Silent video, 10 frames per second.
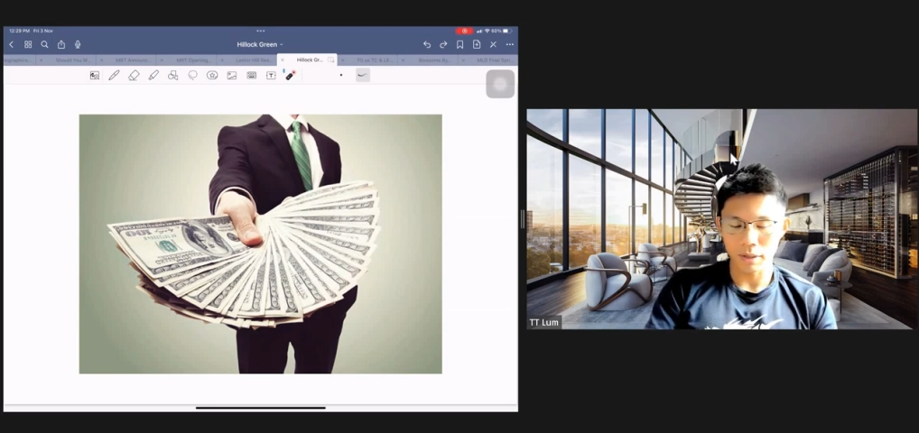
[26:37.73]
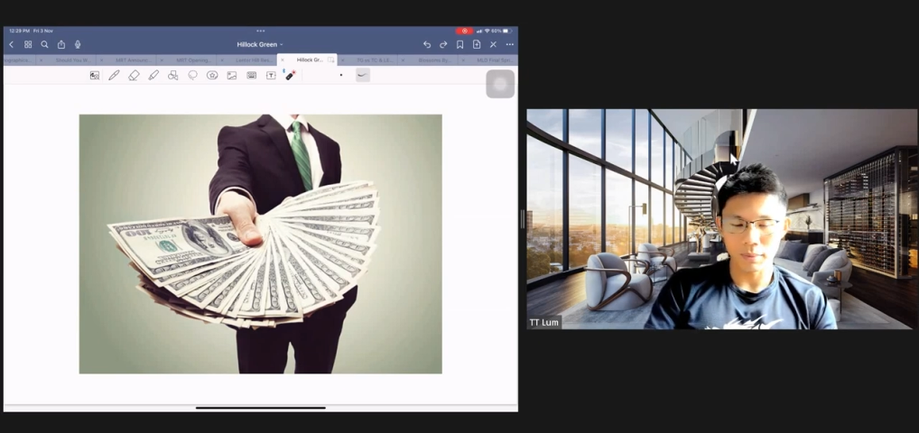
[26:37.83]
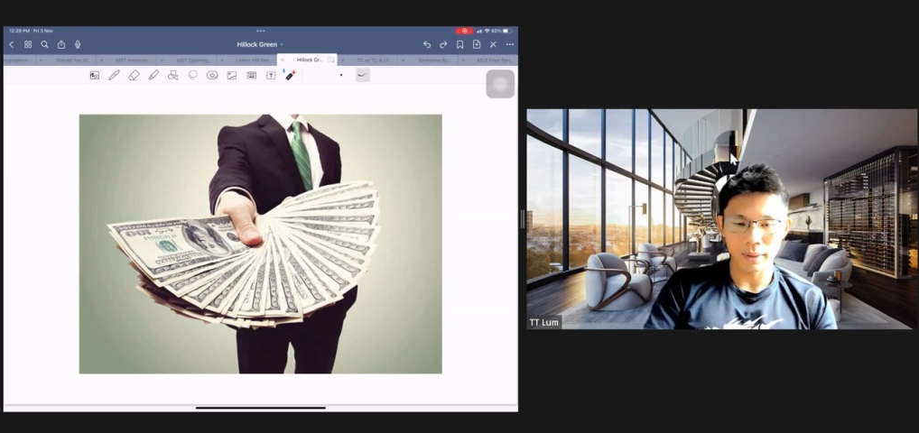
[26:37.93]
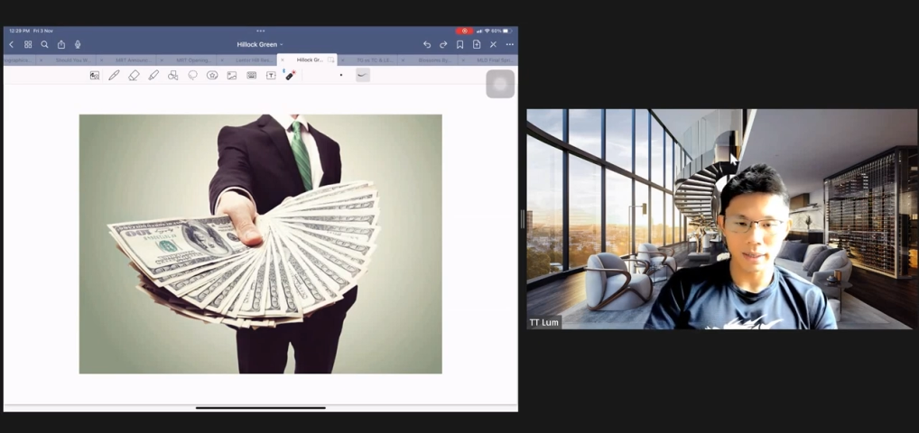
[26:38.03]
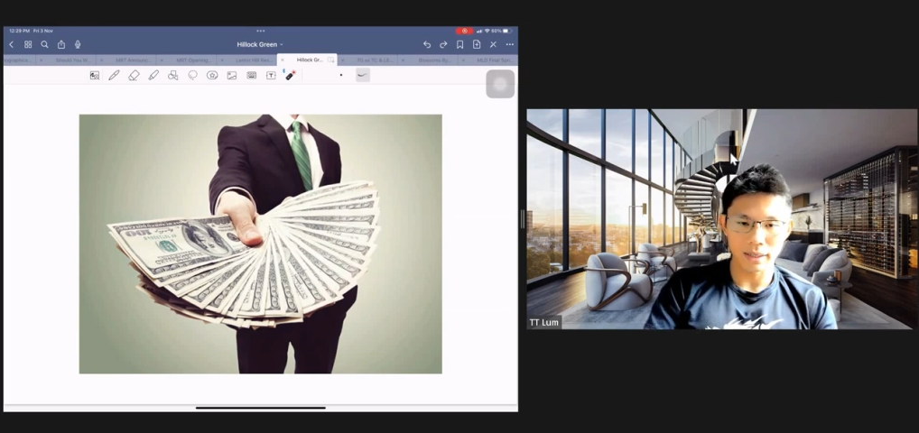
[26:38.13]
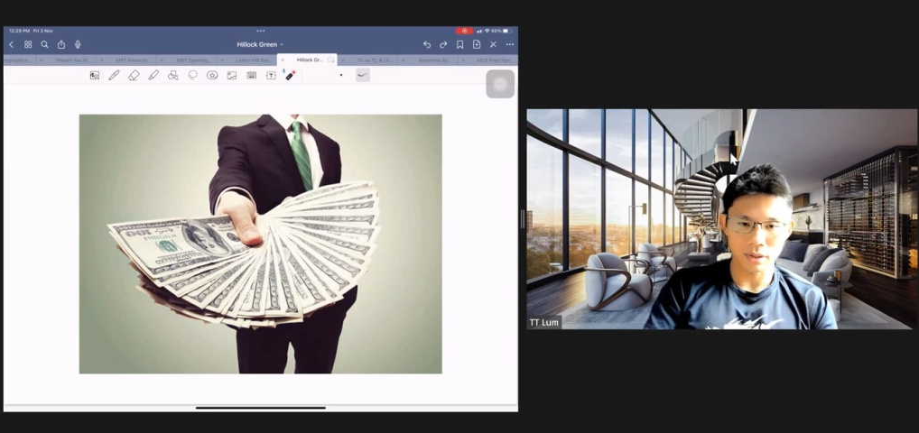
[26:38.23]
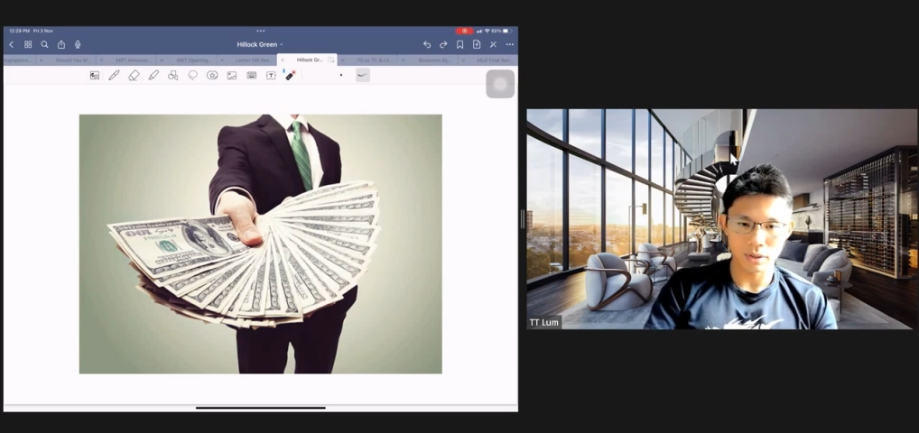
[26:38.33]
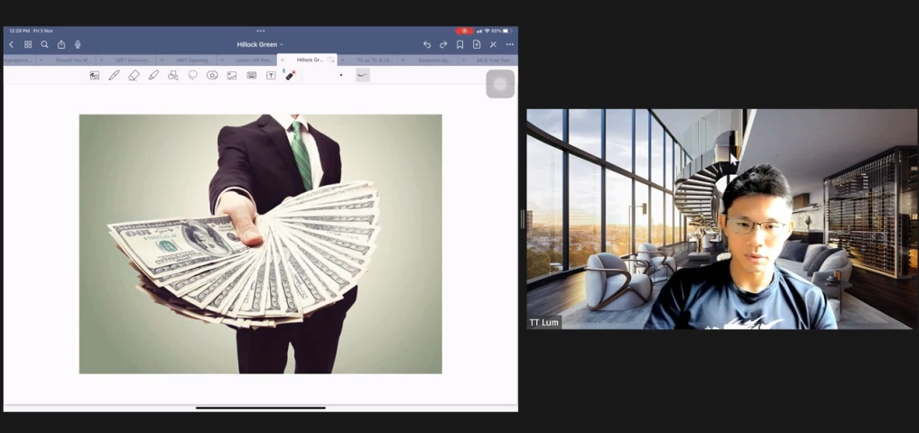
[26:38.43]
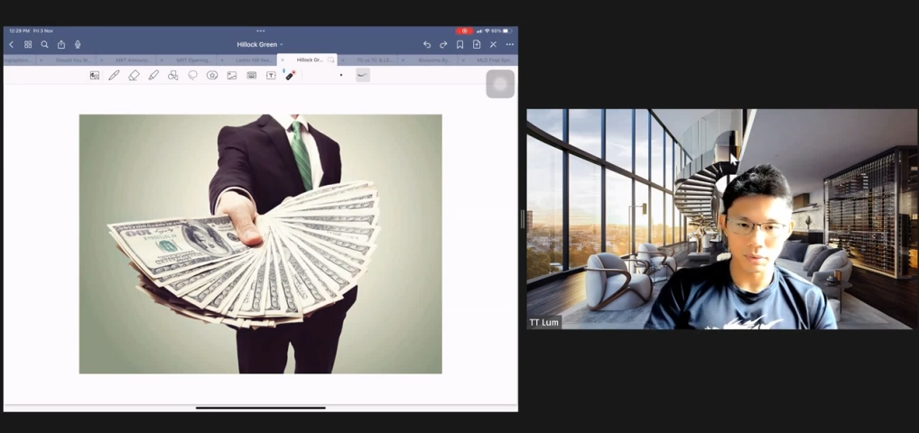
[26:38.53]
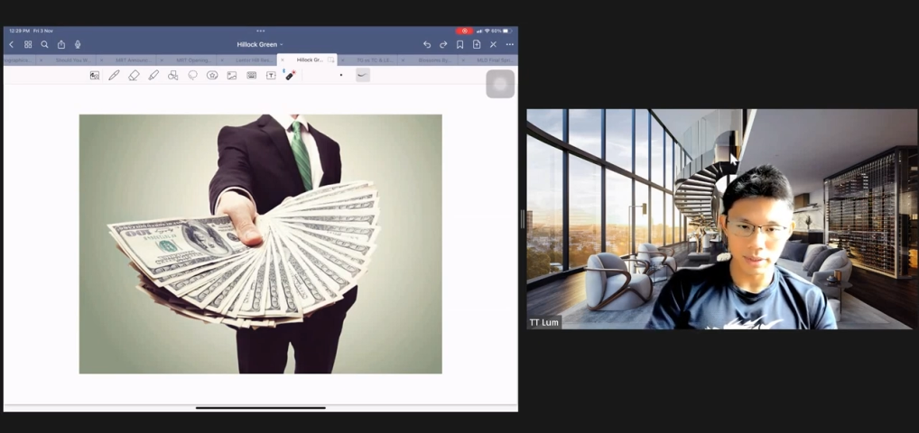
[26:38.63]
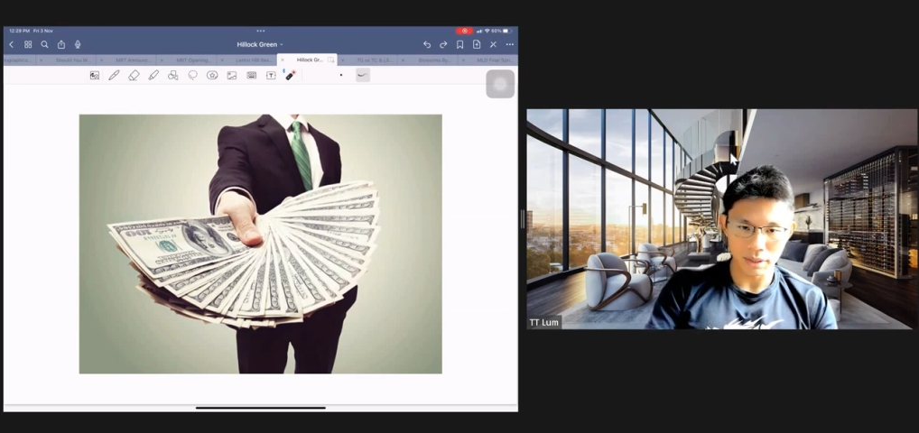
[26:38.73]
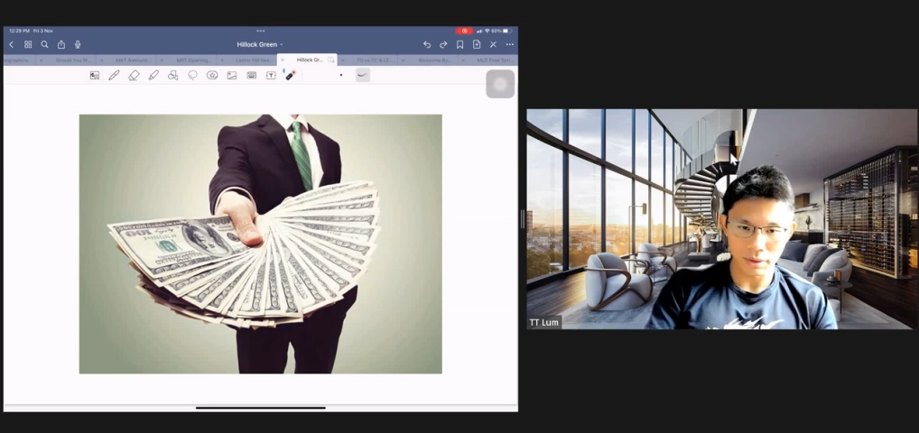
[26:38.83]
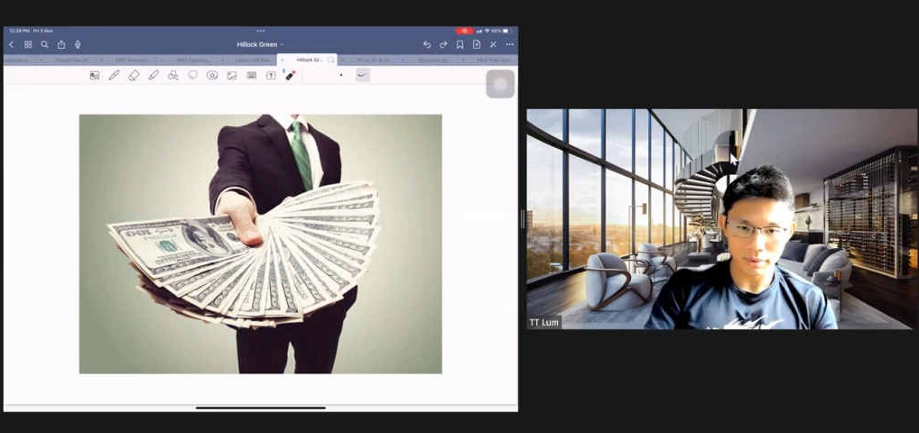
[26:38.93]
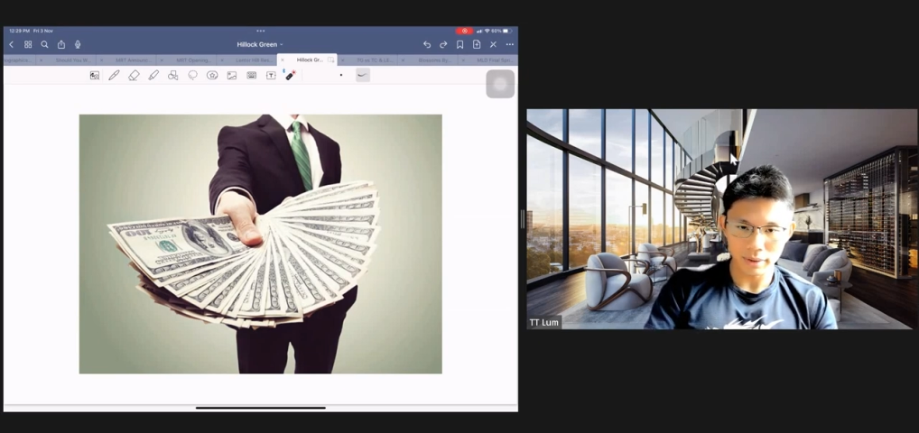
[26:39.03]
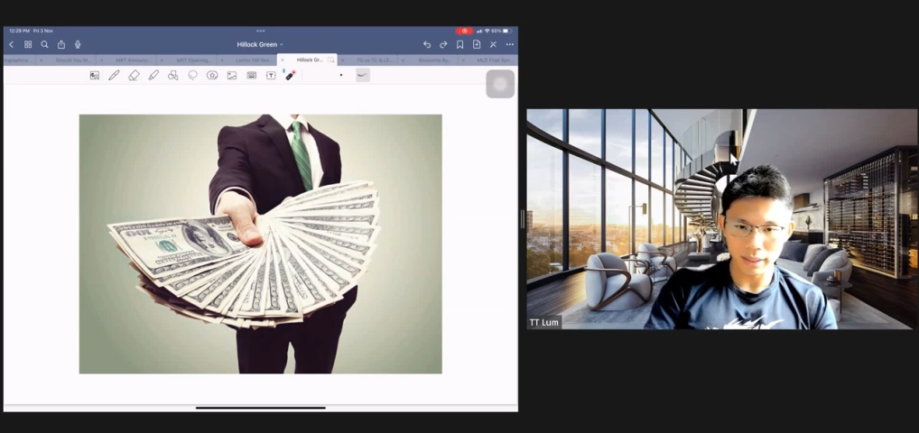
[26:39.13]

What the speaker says: one that is going to lose out